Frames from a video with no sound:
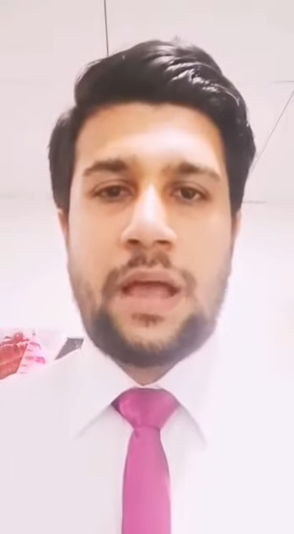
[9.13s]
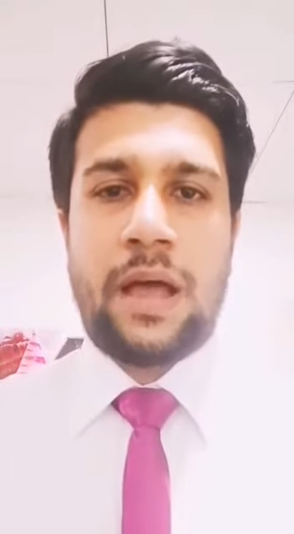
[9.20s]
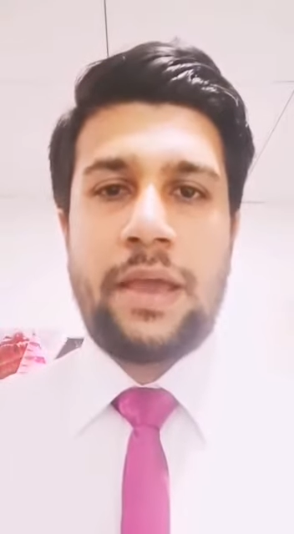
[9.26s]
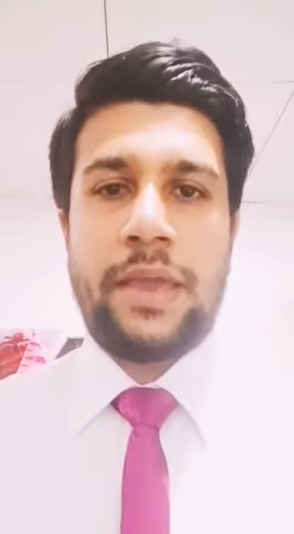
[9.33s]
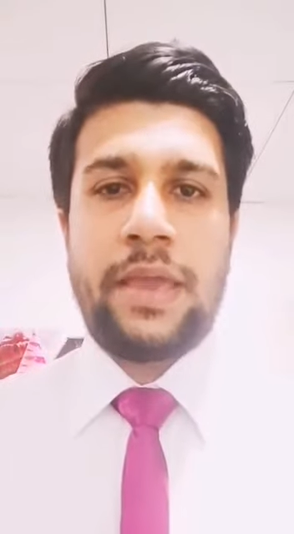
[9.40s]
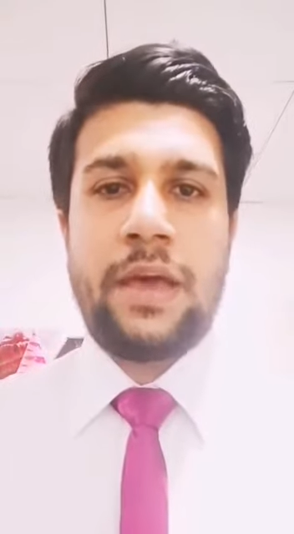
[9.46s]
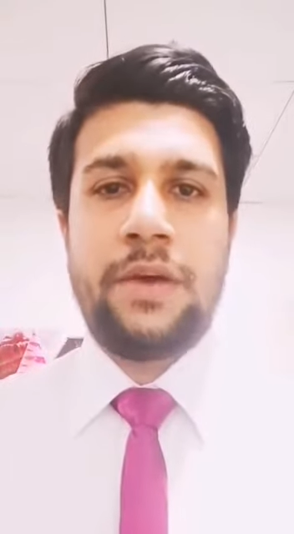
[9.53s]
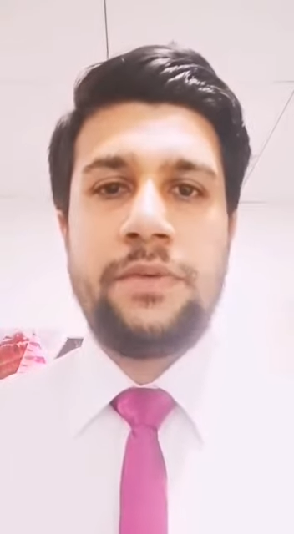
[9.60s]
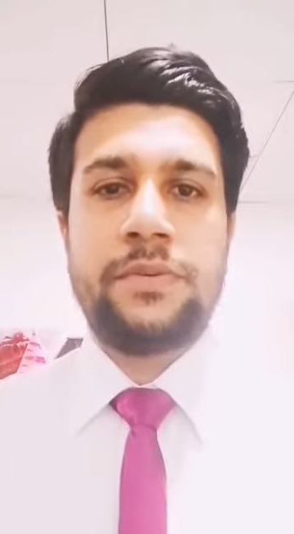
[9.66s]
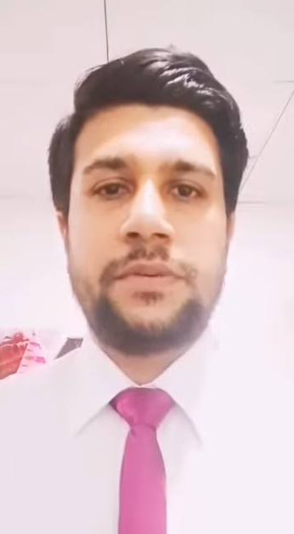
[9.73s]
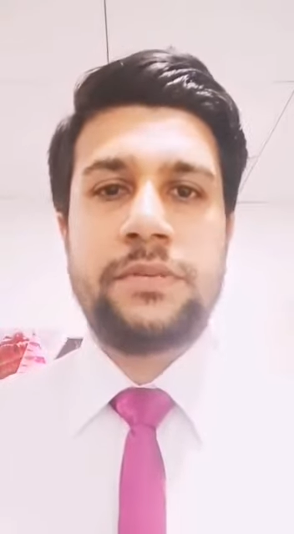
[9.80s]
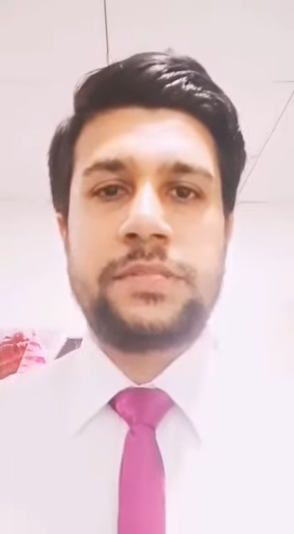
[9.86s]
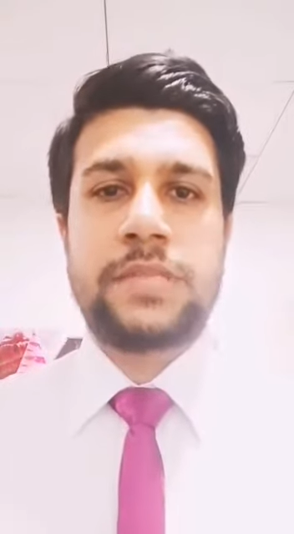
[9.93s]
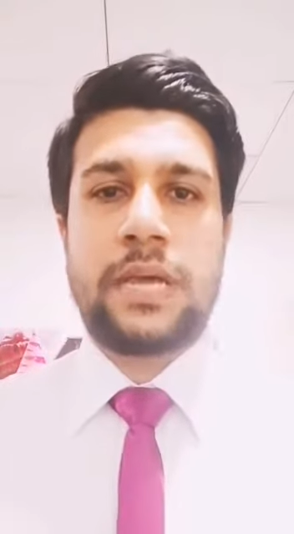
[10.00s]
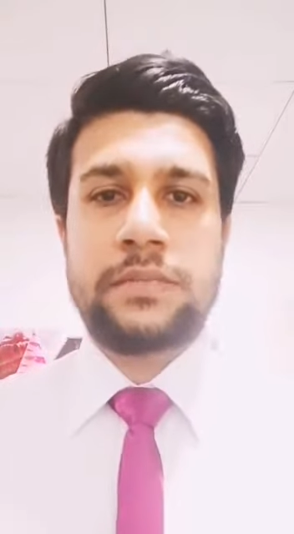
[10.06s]
I have
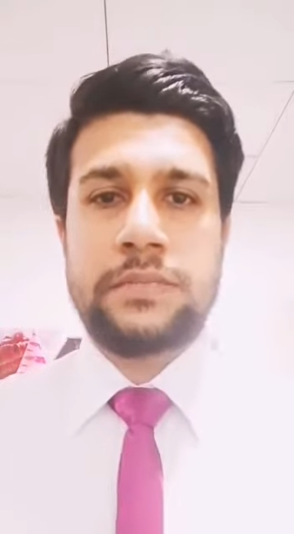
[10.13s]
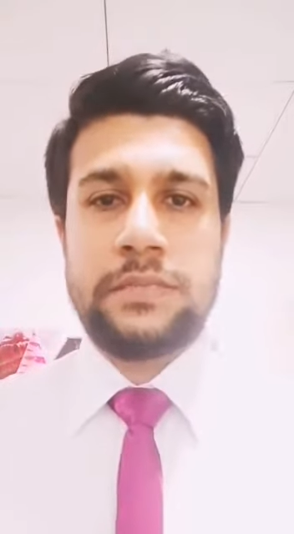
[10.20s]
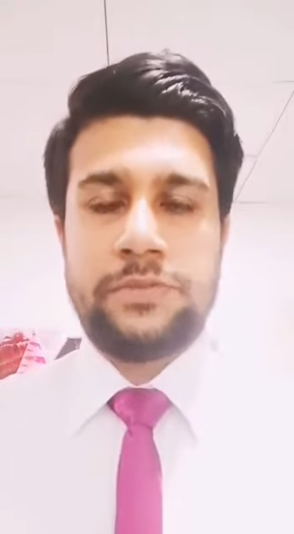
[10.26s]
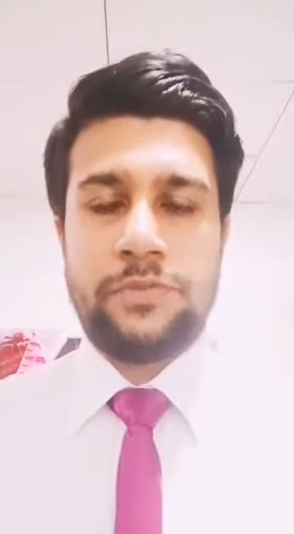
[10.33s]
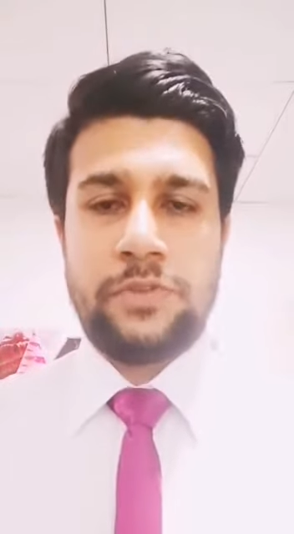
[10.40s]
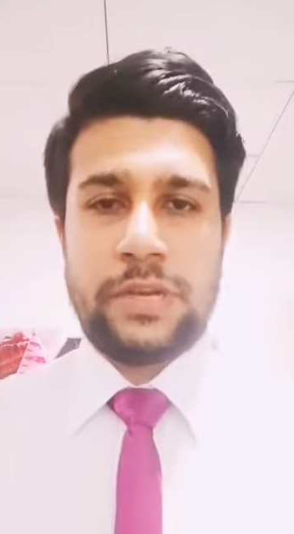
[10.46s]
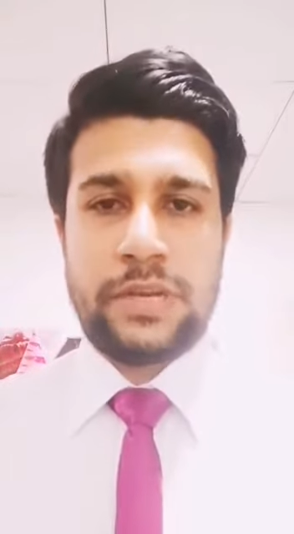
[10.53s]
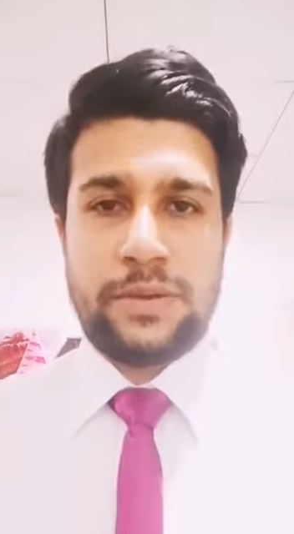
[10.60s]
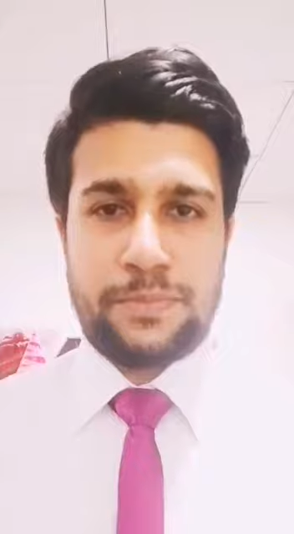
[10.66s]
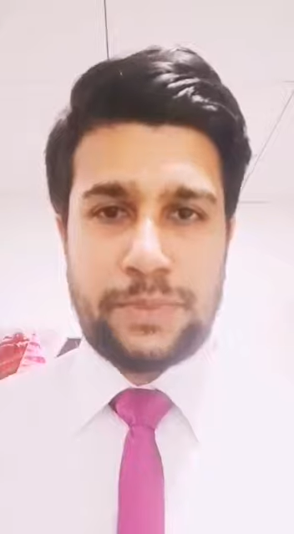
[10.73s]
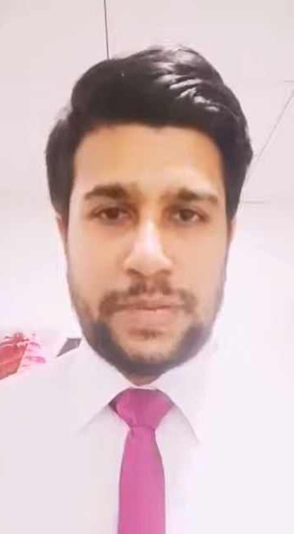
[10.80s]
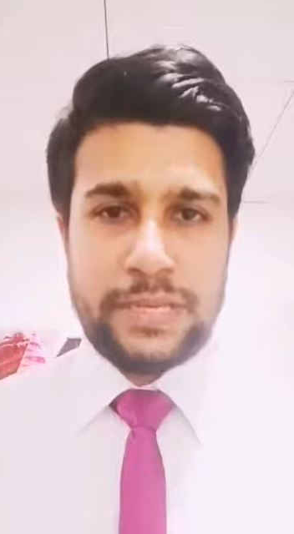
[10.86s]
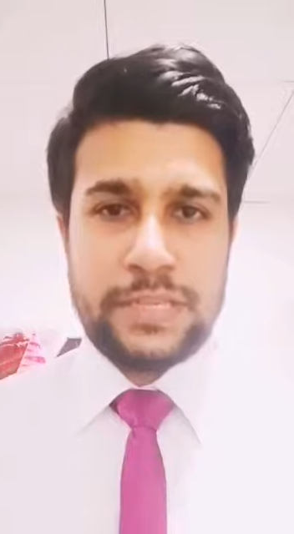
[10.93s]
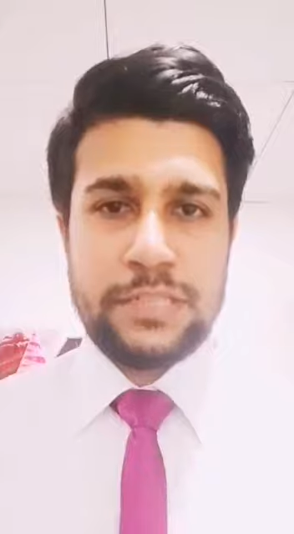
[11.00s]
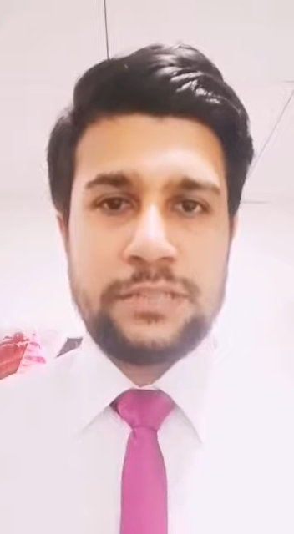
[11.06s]
successfully
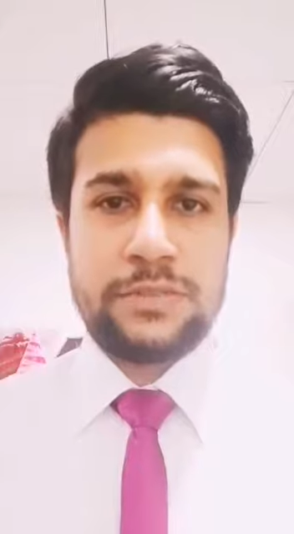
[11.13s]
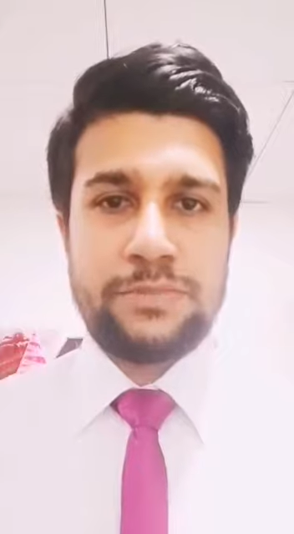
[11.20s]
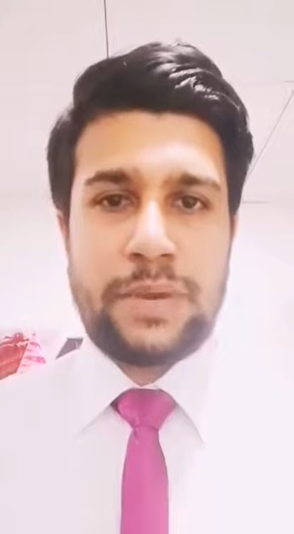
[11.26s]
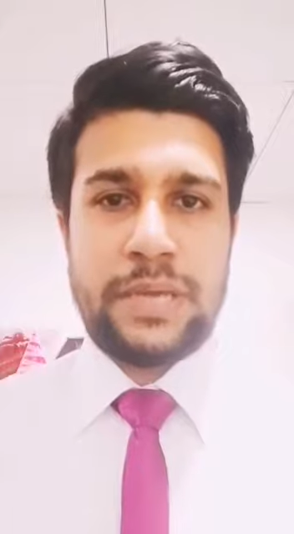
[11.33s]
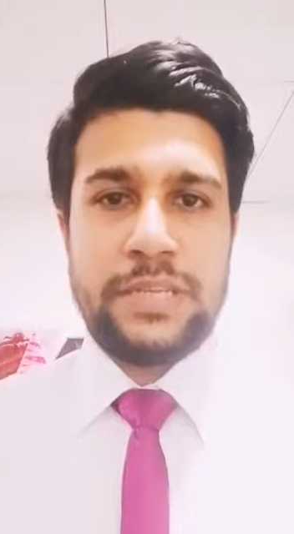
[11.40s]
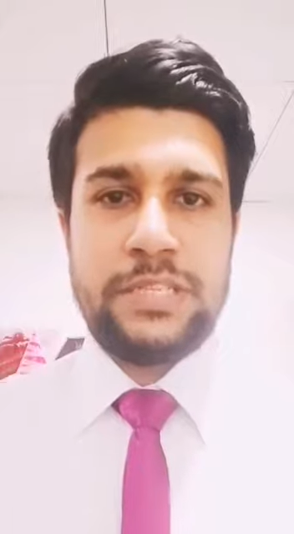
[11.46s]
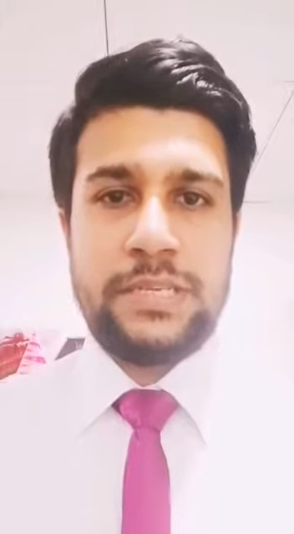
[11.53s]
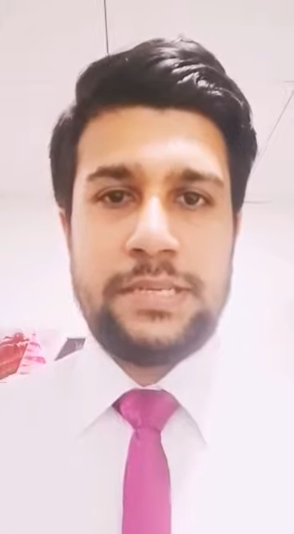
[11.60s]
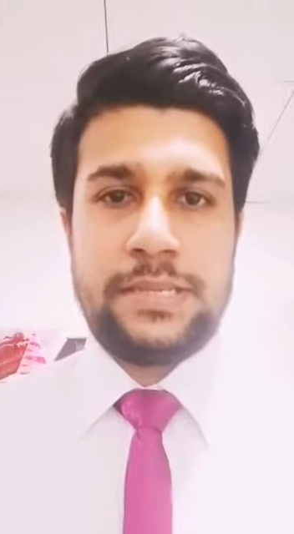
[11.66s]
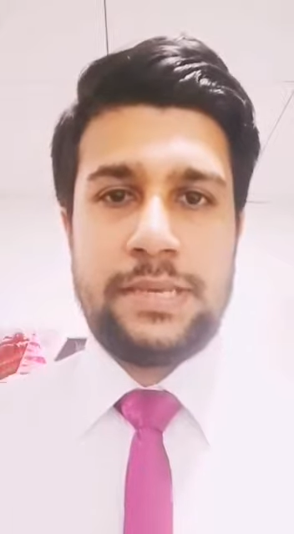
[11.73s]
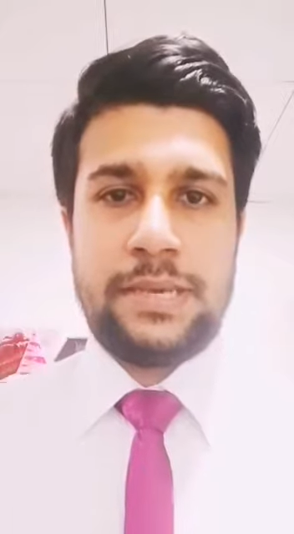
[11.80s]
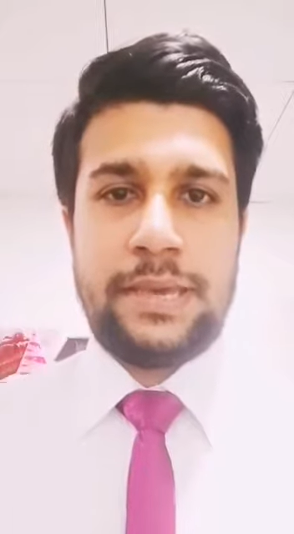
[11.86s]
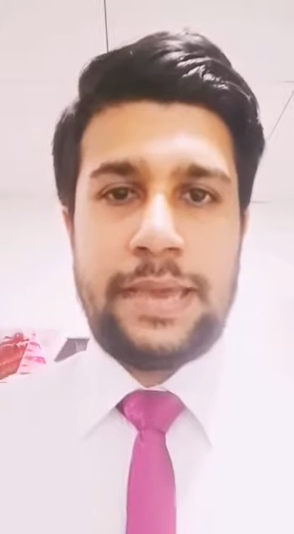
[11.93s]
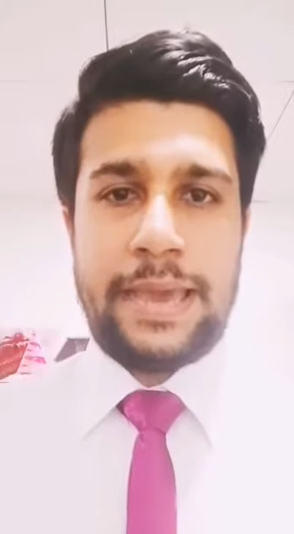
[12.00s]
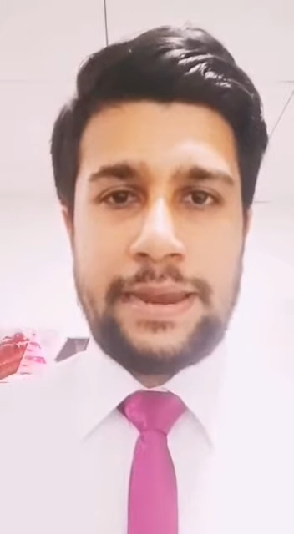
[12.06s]
completed my
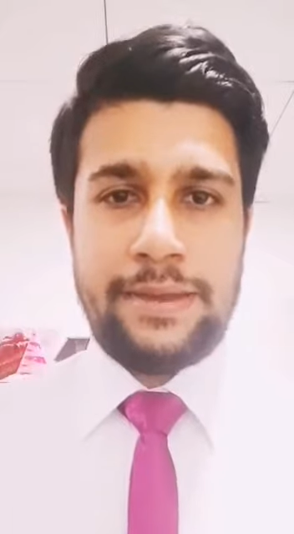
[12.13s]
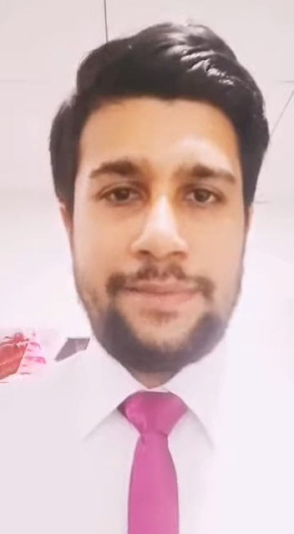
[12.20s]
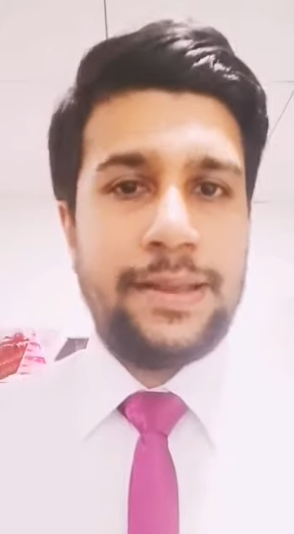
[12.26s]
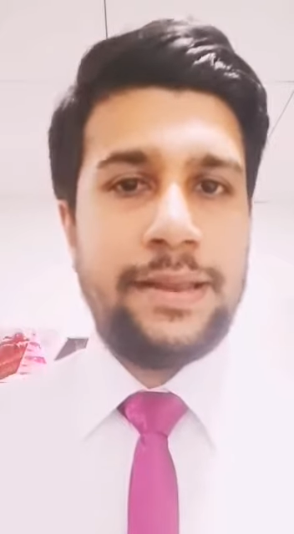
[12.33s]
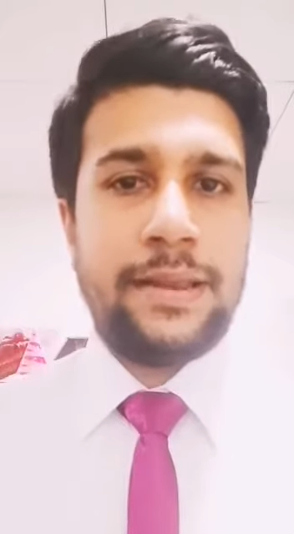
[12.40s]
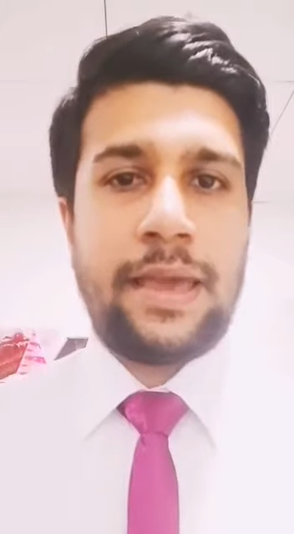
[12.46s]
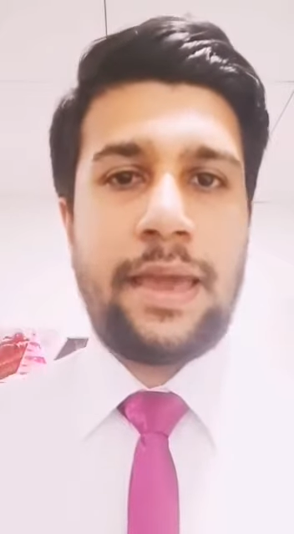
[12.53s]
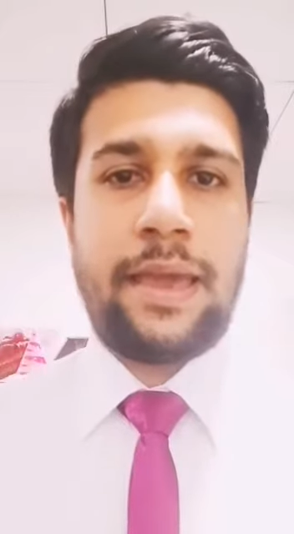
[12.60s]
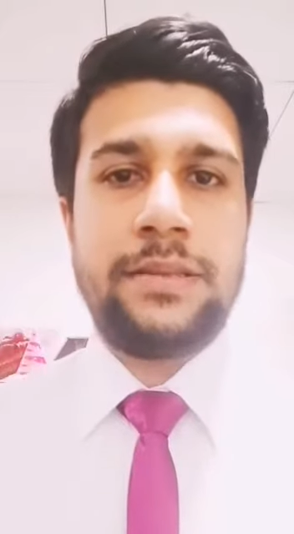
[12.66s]
GCE A level